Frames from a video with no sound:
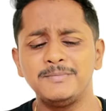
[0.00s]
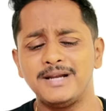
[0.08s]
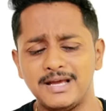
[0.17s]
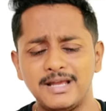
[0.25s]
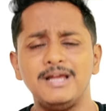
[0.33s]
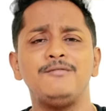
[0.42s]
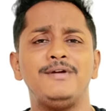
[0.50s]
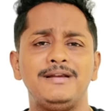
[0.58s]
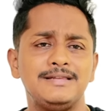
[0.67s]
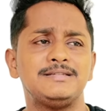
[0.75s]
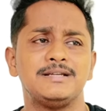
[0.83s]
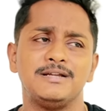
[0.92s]
but again we
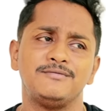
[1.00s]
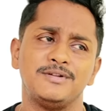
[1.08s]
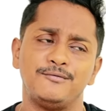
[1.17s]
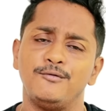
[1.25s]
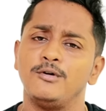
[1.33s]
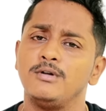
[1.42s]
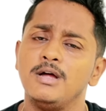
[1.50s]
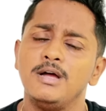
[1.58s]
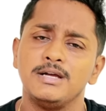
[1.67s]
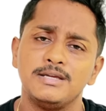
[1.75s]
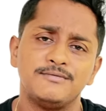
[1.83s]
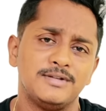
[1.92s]
tested if the
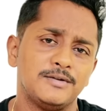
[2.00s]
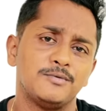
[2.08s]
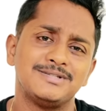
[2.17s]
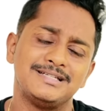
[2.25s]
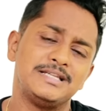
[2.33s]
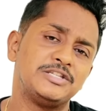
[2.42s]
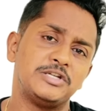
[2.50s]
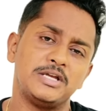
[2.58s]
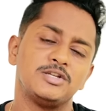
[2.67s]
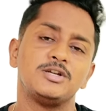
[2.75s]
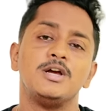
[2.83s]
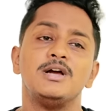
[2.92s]
if there was any
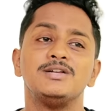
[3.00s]
change.